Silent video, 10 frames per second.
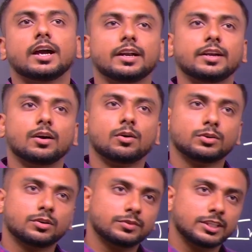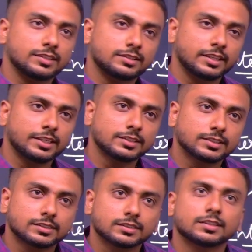and out of these
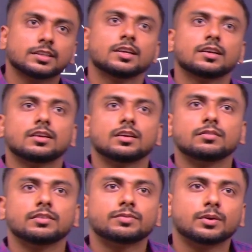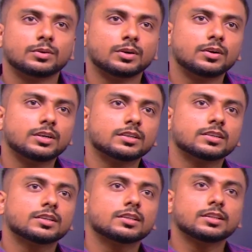sets we found out
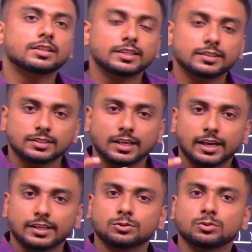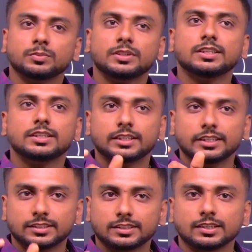this has to be
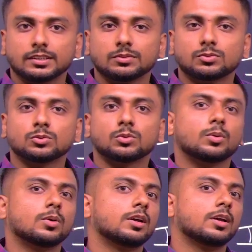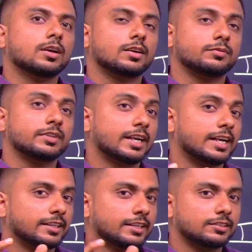distinctive. So we
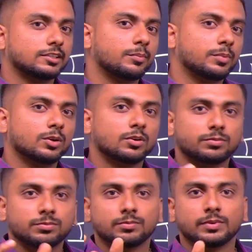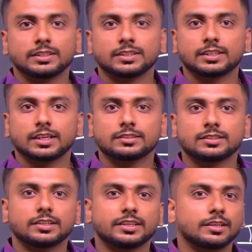had an example of whether
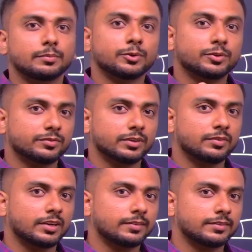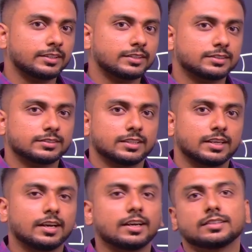considering beautiful flowers
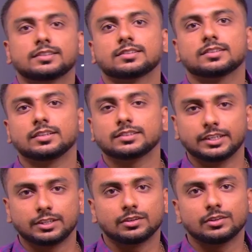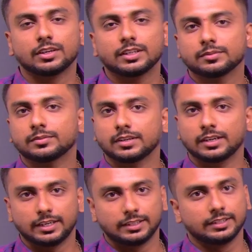as a set or not,
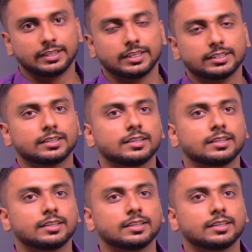and there